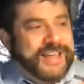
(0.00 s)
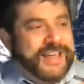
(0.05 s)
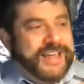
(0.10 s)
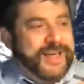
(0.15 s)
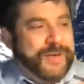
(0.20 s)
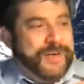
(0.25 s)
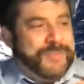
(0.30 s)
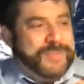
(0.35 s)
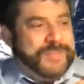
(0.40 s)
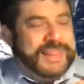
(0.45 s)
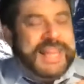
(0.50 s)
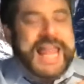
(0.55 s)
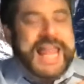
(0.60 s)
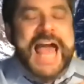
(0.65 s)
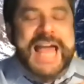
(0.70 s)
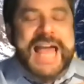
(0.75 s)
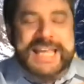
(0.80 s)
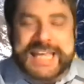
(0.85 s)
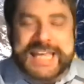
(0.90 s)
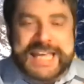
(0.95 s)
um,
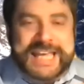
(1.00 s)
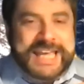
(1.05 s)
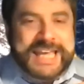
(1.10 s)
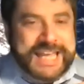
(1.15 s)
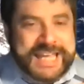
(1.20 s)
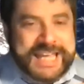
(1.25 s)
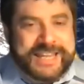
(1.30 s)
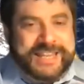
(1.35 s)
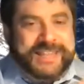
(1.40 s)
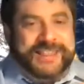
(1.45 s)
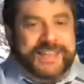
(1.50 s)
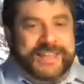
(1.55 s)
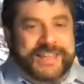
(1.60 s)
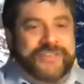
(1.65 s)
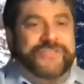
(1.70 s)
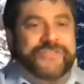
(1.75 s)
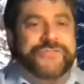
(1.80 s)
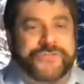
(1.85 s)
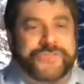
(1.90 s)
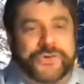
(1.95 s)
lacking in
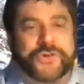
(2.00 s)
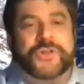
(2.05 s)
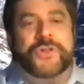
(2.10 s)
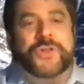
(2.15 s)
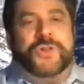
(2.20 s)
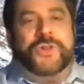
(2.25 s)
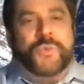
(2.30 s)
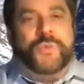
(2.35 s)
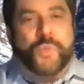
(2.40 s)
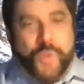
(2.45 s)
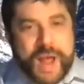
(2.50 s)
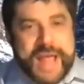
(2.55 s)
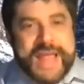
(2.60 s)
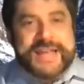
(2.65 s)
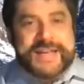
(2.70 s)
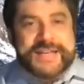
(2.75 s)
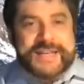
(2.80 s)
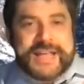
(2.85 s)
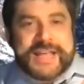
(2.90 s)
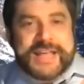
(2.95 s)
the full
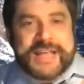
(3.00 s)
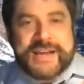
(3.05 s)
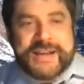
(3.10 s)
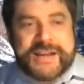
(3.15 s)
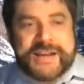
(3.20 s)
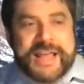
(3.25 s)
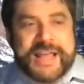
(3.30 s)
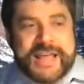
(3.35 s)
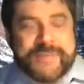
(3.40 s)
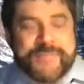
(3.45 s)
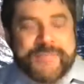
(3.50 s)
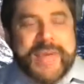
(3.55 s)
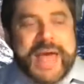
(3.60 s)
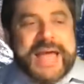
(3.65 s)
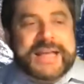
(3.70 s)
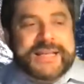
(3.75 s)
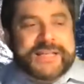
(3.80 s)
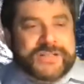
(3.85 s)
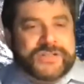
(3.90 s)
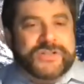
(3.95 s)
weight and, and
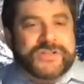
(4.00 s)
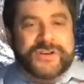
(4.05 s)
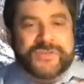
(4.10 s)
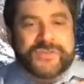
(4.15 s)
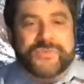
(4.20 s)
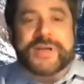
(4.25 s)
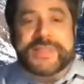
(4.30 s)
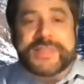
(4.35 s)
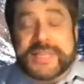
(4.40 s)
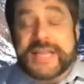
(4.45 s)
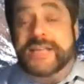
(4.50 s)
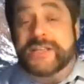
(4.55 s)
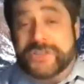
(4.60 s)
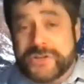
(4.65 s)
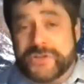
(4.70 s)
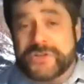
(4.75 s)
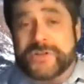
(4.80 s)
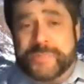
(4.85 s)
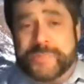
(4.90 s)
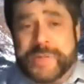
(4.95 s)
magnitude of what they
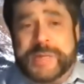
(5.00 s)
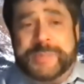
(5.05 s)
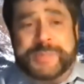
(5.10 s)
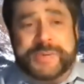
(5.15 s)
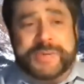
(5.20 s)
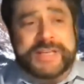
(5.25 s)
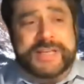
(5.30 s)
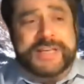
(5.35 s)
do to people.